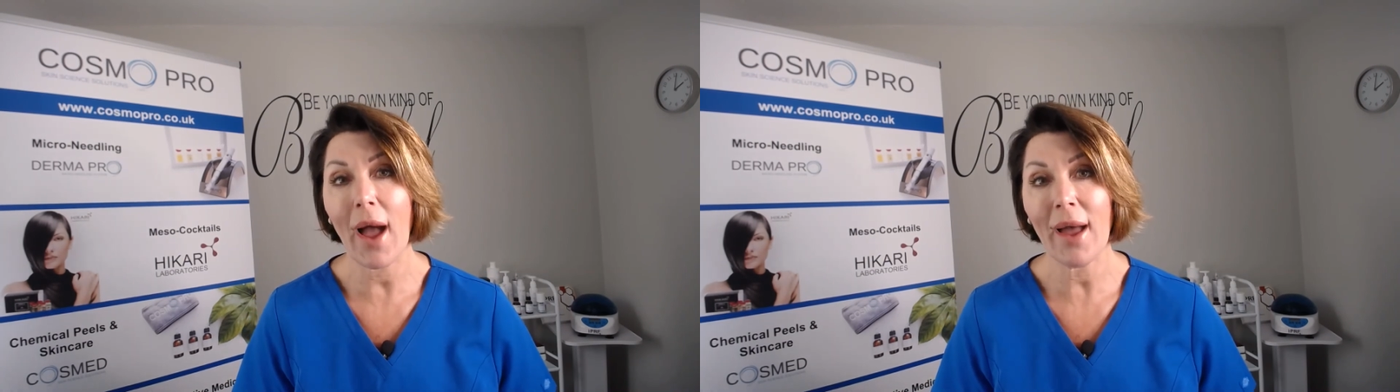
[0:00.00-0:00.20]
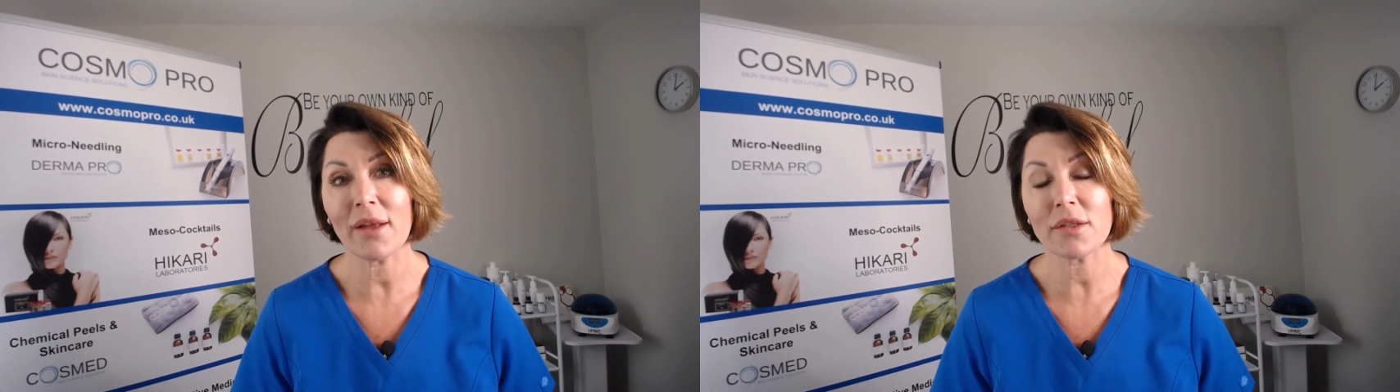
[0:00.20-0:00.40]

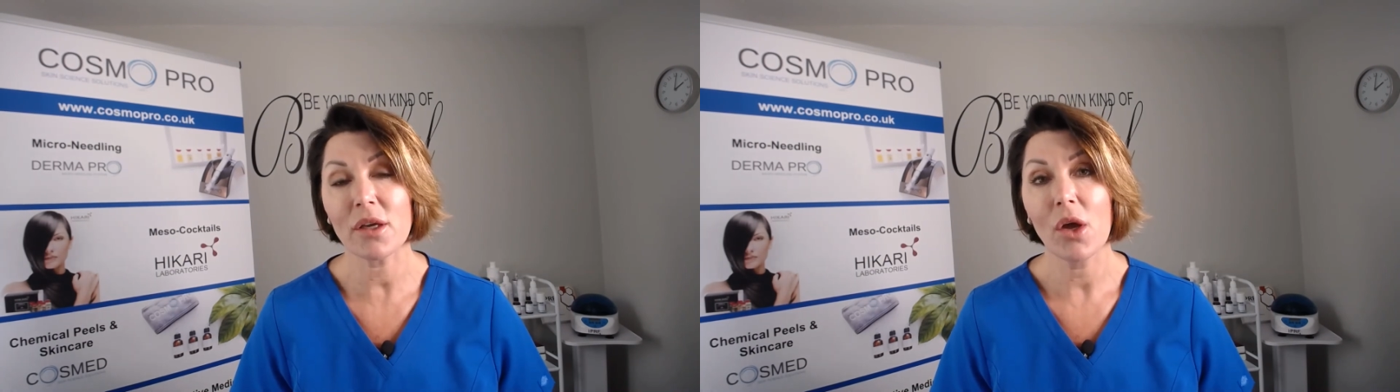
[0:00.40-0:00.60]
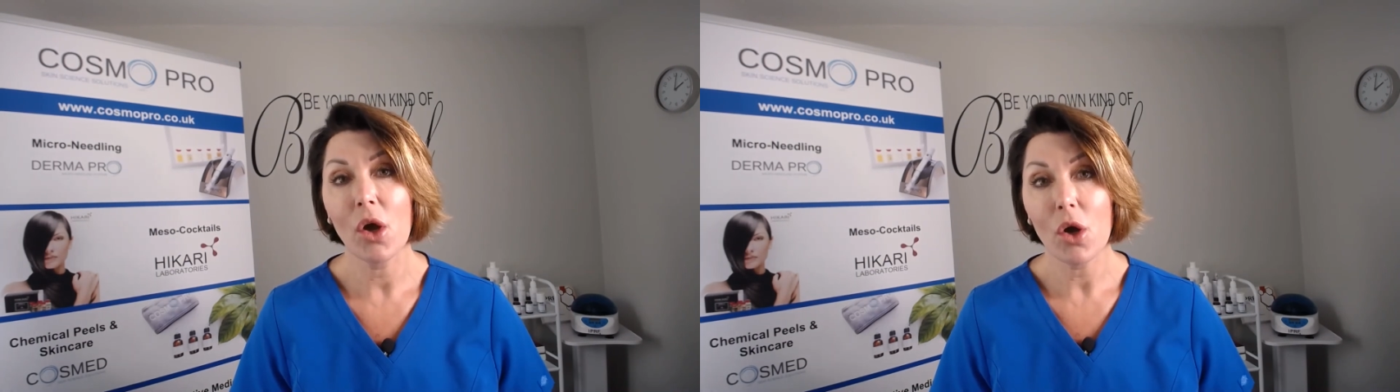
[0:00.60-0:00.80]
at
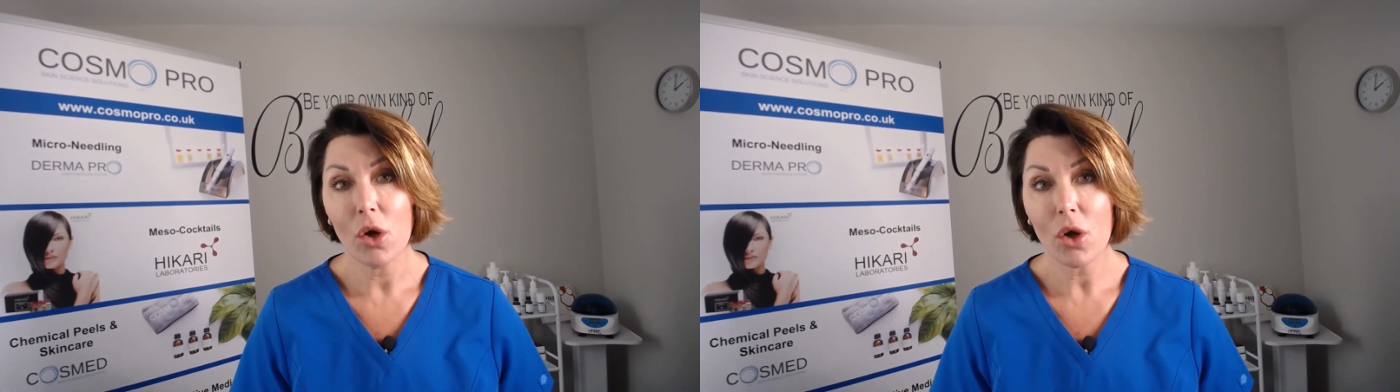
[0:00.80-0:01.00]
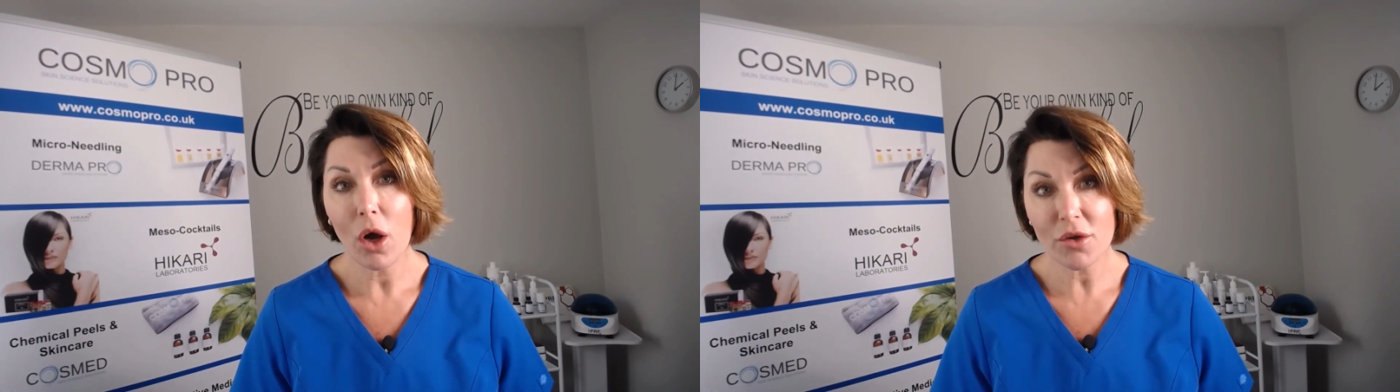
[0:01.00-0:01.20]

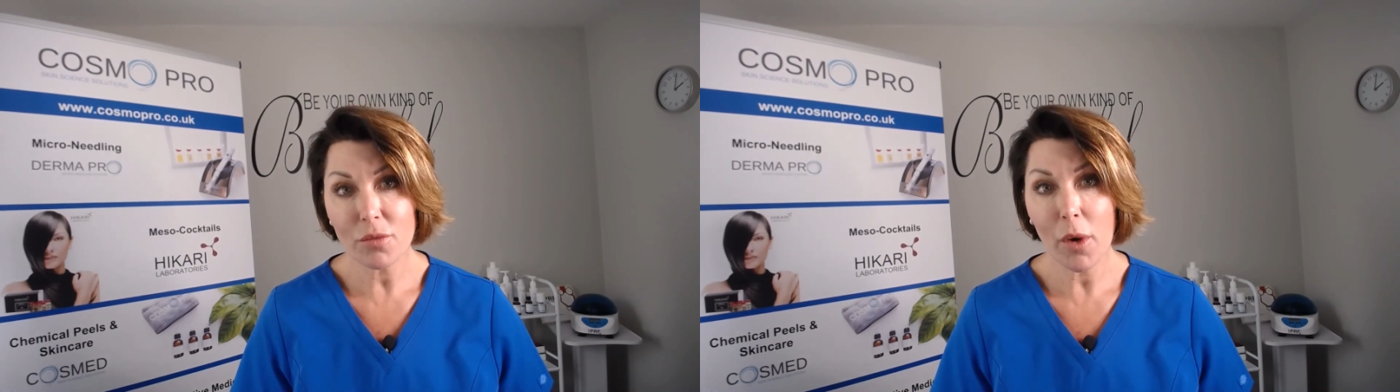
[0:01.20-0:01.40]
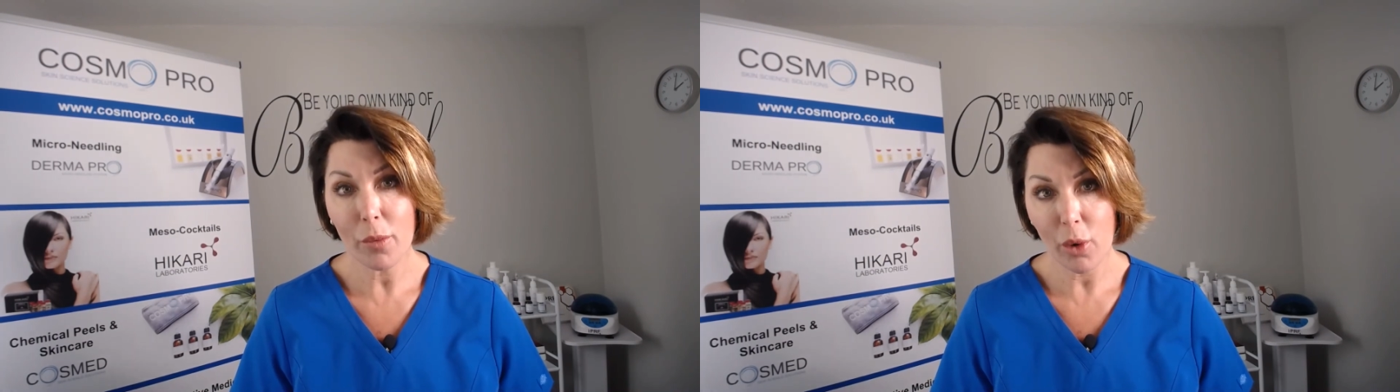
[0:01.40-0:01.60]

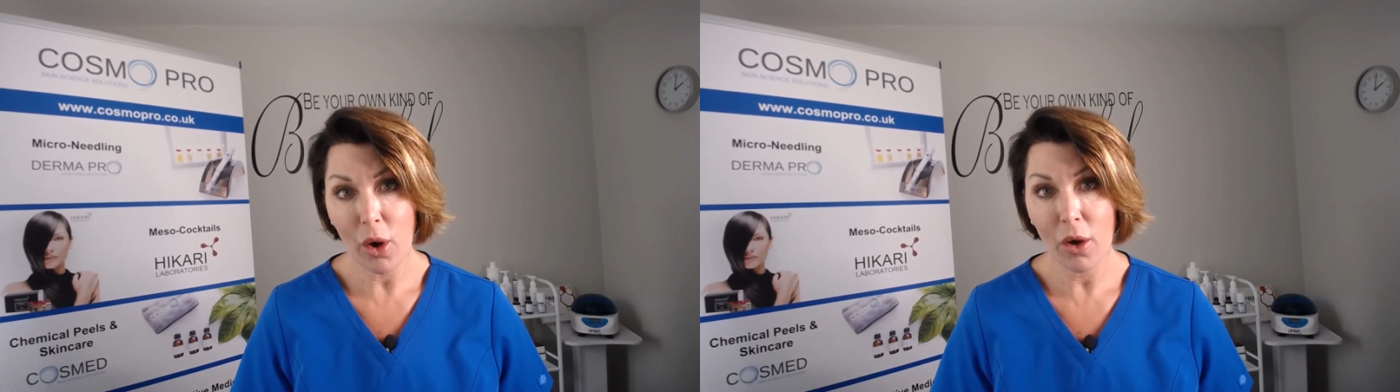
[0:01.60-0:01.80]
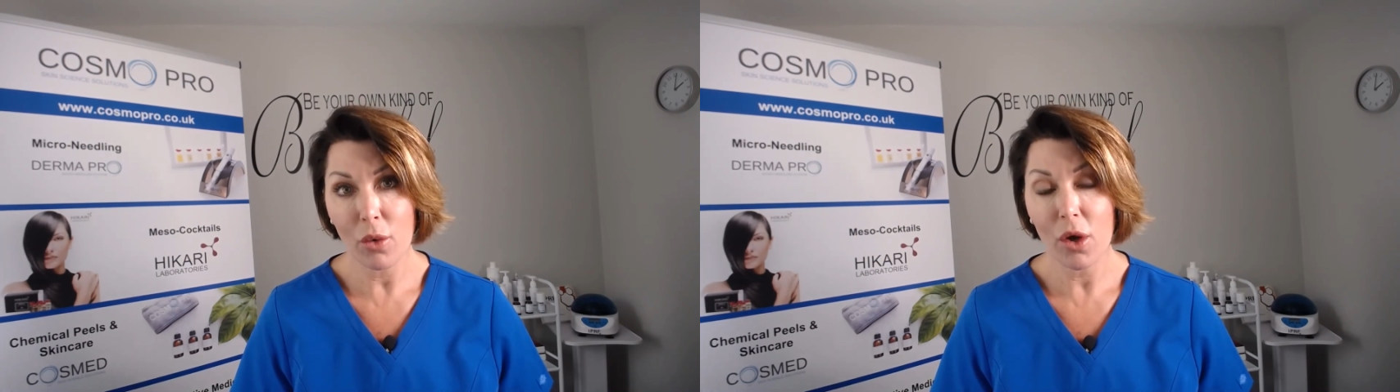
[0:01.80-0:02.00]

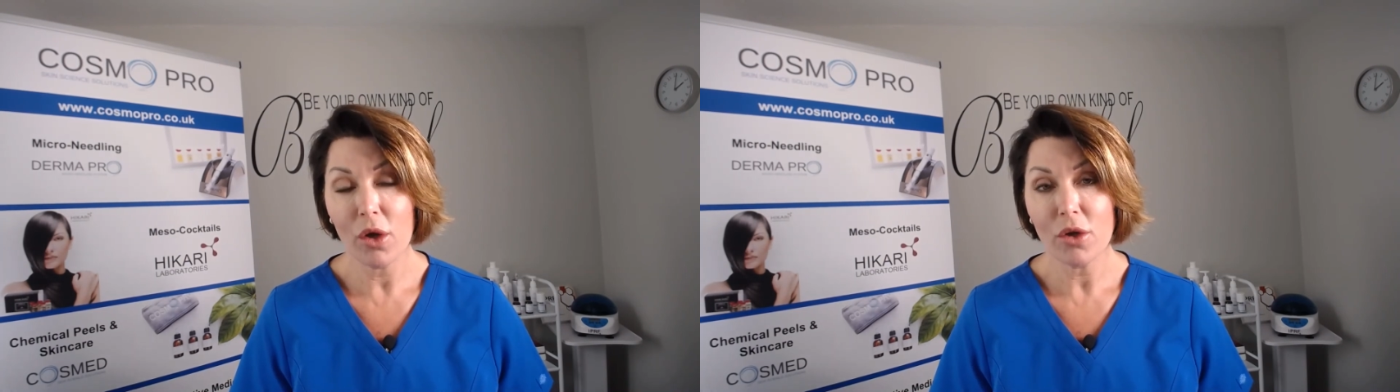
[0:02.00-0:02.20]
cosmopro.co.uk.